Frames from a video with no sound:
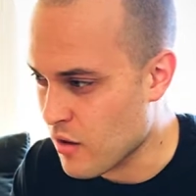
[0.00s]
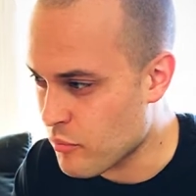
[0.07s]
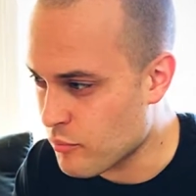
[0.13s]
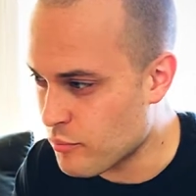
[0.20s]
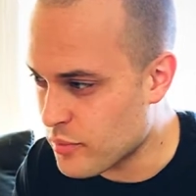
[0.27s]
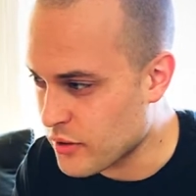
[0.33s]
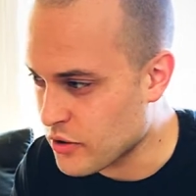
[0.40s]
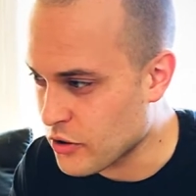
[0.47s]

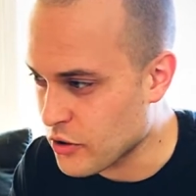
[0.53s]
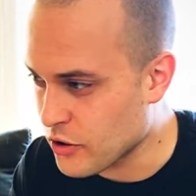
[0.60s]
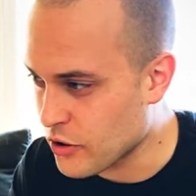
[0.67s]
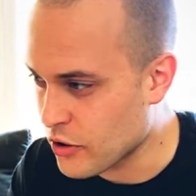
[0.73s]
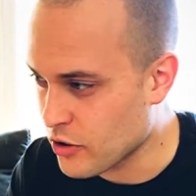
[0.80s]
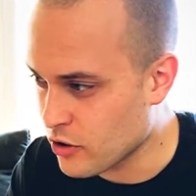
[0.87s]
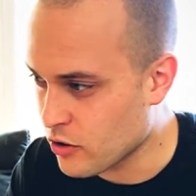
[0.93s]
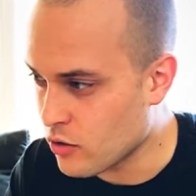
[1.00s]

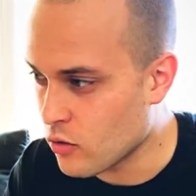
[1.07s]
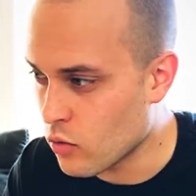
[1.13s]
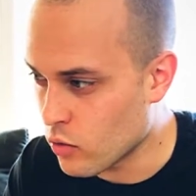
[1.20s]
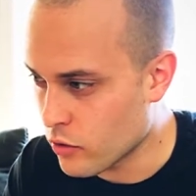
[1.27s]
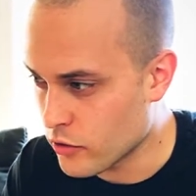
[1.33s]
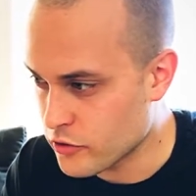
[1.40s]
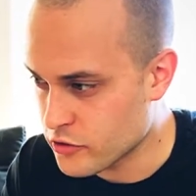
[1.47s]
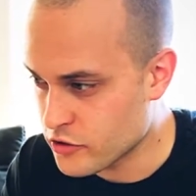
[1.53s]
bitter
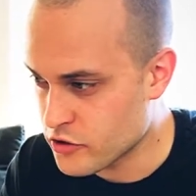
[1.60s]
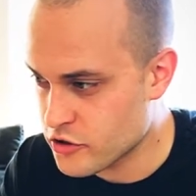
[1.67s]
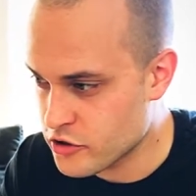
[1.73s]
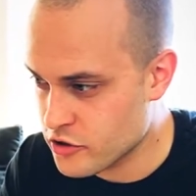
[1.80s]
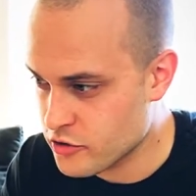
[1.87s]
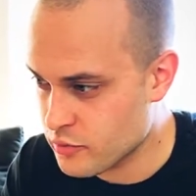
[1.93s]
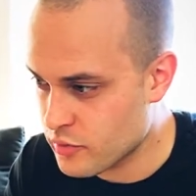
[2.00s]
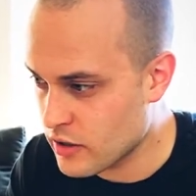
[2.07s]
orange
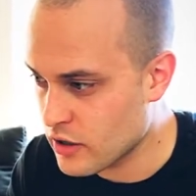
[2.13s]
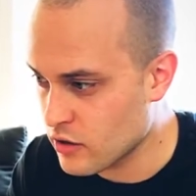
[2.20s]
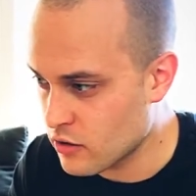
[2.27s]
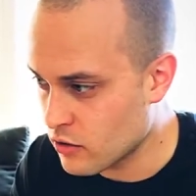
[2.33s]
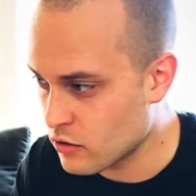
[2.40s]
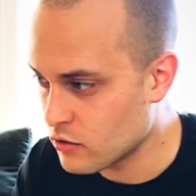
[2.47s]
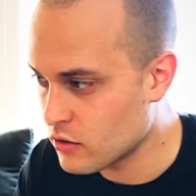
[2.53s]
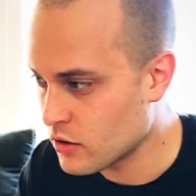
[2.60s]

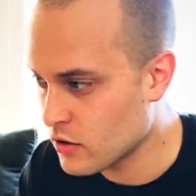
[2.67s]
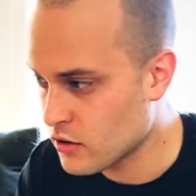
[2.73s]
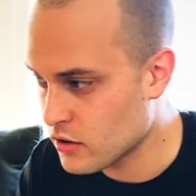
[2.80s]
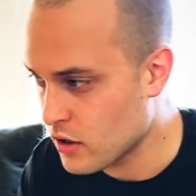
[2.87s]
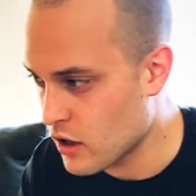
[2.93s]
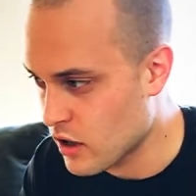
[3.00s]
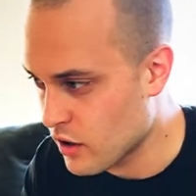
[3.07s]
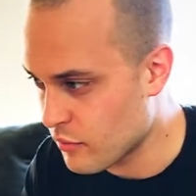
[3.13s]
peel,
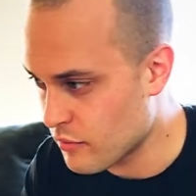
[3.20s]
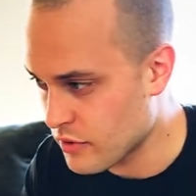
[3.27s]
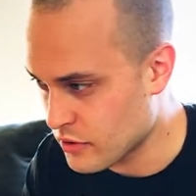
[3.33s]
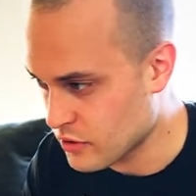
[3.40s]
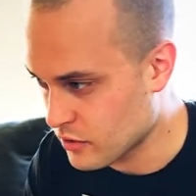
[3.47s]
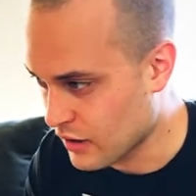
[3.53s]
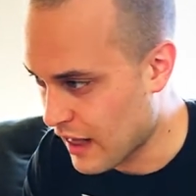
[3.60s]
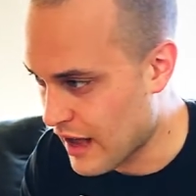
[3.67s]
bitter
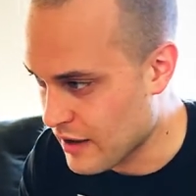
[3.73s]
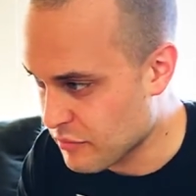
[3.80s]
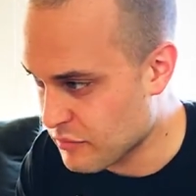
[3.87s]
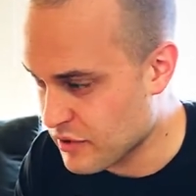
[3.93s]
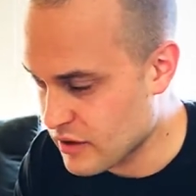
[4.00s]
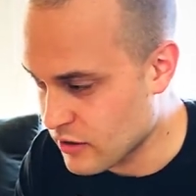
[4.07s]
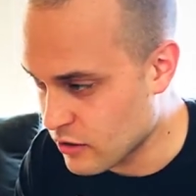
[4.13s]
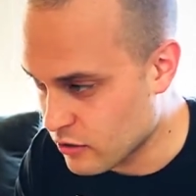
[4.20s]
lime
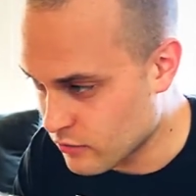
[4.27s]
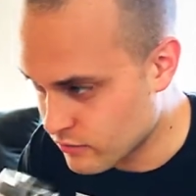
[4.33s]
peel,